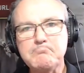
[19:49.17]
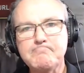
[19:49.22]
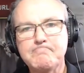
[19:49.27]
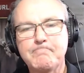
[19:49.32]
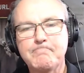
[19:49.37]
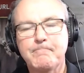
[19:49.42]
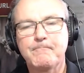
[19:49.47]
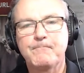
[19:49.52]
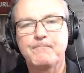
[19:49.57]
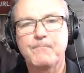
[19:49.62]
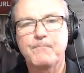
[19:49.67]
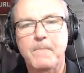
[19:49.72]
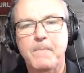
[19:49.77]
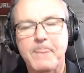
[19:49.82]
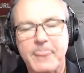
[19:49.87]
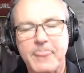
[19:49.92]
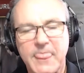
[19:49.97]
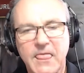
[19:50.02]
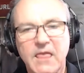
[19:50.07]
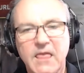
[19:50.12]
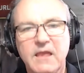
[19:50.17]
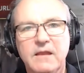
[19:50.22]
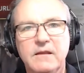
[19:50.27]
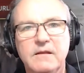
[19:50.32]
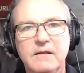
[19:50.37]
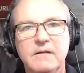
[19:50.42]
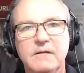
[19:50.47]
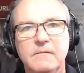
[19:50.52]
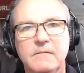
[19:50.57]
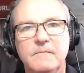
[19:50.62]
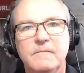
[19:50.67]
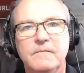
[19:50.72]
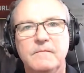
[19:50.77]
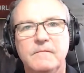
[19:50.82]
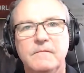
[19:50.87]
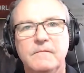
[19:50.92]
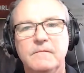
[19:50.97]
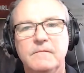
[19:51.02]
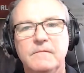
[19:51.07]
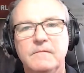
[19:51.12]

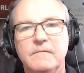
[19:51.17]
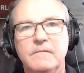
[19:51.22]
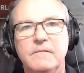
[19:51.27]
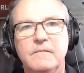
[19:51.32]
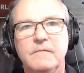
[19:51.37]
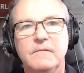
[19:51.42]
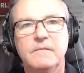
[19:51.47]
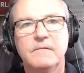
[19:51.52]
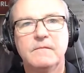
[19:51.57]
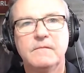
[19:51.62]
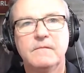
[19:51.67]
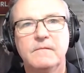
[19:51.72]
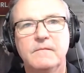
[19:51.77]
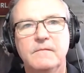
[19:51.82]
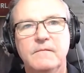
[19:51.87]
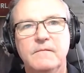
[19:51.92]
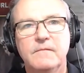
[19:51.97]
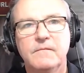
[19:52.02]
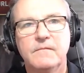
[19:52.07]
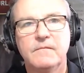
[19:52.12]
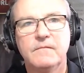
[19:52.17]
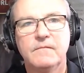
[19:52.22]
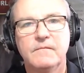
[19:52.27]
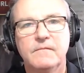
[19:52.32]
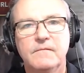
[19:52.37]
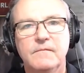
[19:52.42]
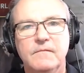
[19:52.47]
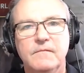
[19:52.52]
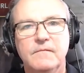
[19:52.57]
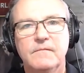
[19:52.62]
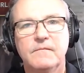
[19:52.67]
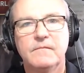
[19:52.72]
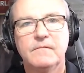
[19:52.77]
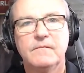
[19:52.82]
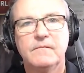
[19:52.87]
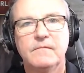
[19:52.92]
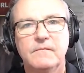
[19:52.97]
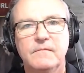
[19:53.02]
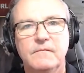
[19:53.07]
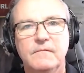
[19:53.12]

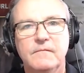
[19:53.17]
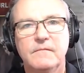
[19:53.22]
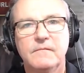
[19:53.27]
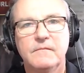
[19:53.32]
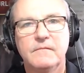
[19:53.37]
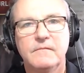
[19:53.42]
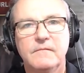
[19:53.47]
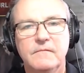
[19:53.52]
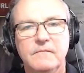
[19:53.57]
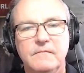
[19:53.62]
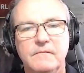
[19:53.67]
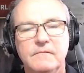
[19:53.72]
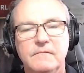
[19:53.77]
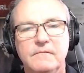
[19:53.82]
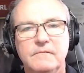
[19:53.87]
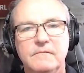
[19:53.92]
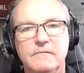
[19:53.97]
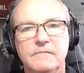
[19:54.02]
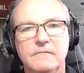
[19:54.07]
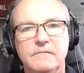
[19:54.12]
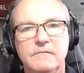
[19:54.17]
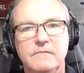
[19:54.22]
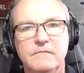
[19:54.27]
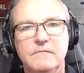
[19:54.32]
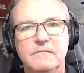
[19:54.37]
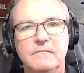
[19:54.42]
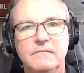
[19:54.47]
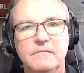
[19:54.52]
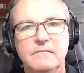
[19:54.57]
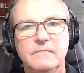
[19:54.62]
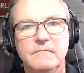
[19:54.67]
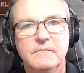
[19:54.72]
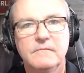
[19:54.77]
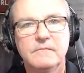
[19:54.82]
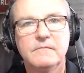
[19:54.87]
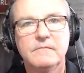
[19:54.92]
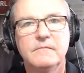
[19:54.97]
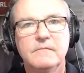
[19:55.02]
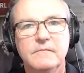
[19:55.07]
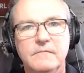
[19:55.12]

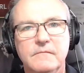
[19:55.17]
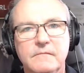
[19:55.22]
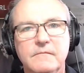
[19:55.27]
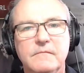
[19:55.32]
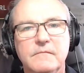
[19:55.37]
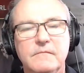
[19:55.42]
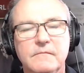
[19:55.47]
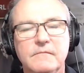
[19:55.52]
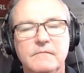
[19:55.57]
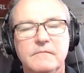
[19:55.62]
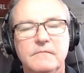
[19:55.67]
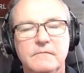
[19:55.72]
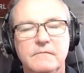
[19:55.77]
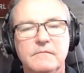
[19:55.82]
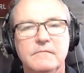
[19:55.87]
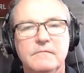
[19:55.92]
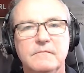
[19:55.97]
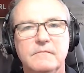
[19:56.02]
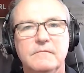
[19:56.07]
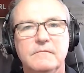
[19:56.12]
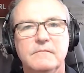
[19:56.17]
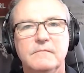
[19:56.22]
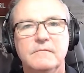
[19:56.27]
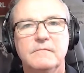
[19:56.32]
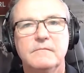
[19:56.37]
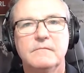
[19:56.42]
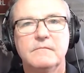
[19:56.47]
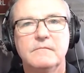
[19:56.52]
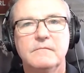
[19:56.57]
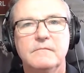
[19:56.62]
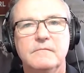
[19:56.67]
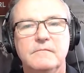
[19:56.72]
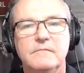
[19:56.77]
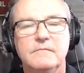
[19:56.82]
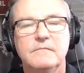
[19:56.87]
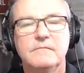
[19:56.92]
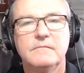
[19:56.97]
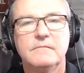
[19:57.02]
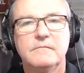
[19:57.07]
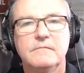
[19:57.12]
The person shown says nothing.